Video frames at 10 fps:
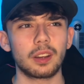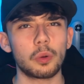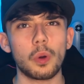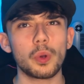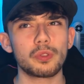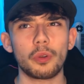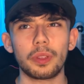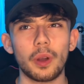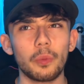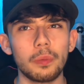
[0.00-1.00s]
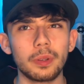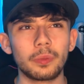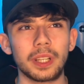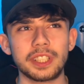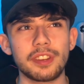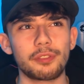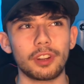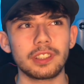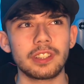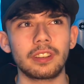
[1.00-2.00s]
I don't know what was wrong with that woman while she's
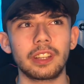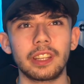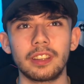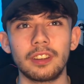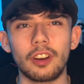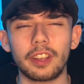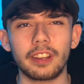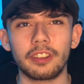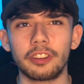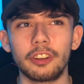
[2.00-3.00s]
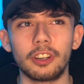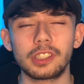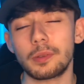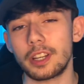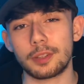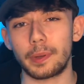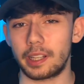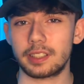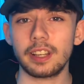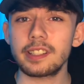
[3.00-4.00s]
frantically knocking on the door. She might just be
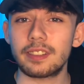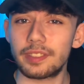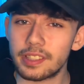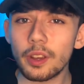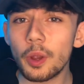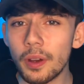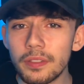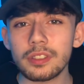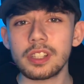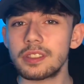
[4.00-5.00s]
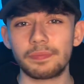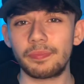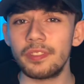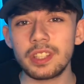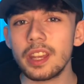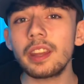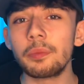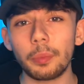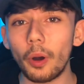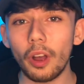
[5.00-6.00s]
excited to visit whoever she's
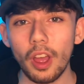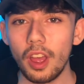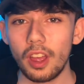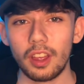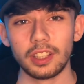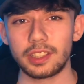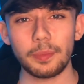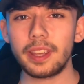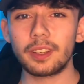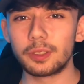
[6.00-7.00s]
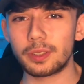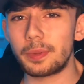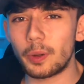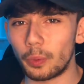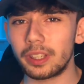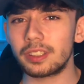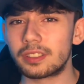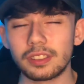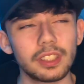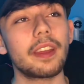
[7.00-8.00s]
visiting, but to me, it was a bit
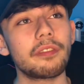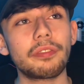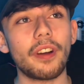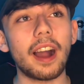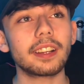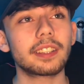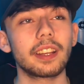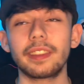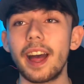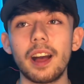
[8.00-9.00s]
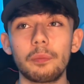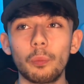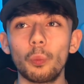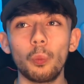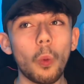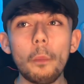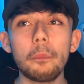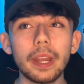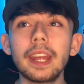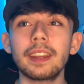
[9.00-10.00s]
weird. In fact, that
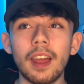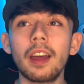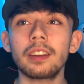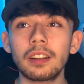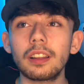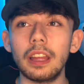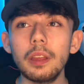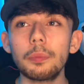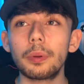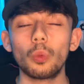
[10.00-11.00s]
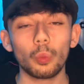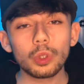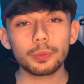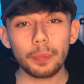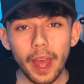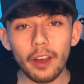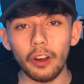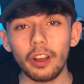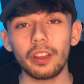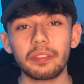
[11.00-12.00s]
1:09 clip was
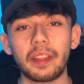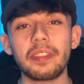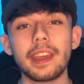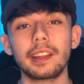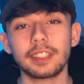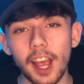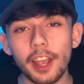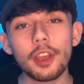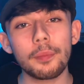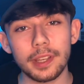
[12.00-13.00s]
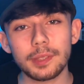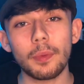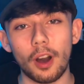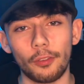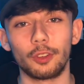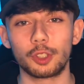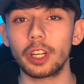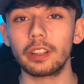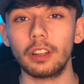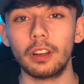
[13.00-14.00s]
better than the entire Miss Marvel
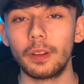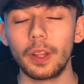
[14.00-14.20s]
trailer.